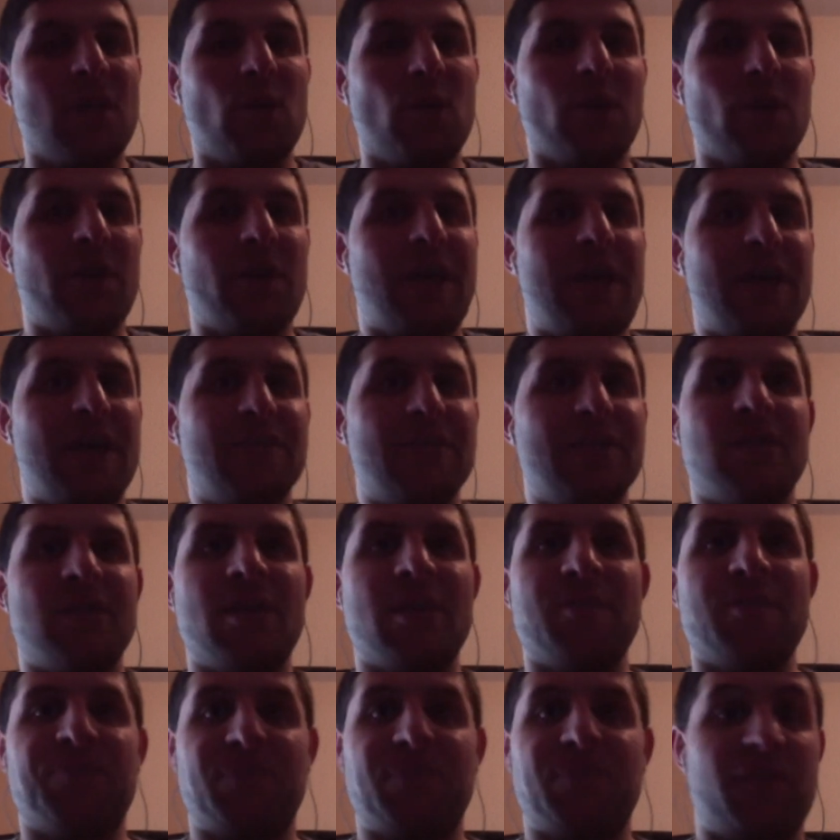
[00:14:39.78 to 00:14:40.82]
Whereas
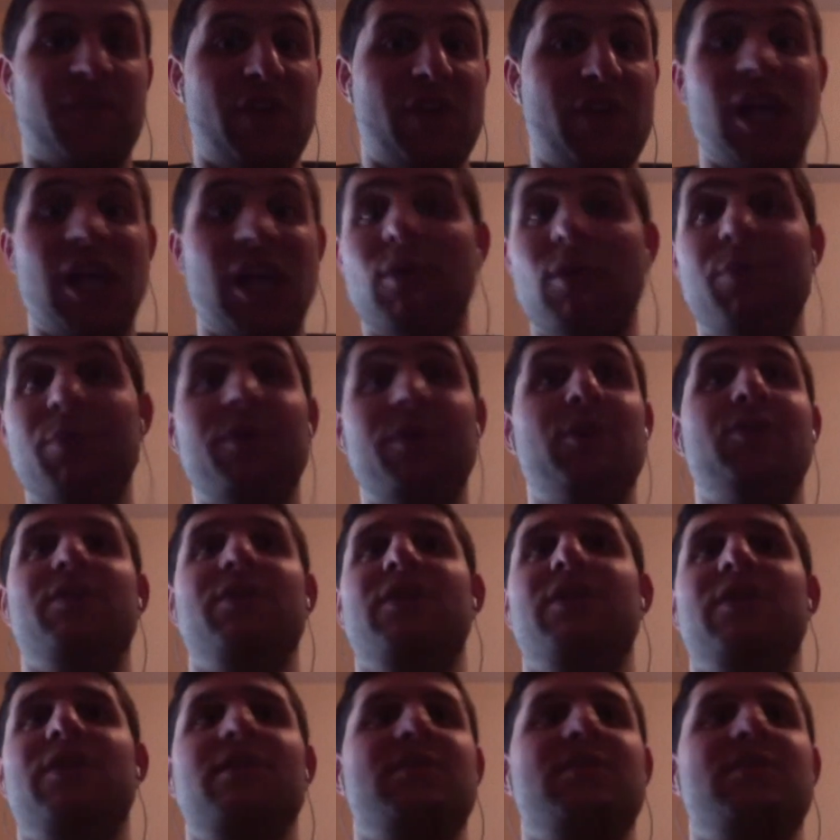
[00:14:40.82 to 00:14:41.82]
if your ankle mobility is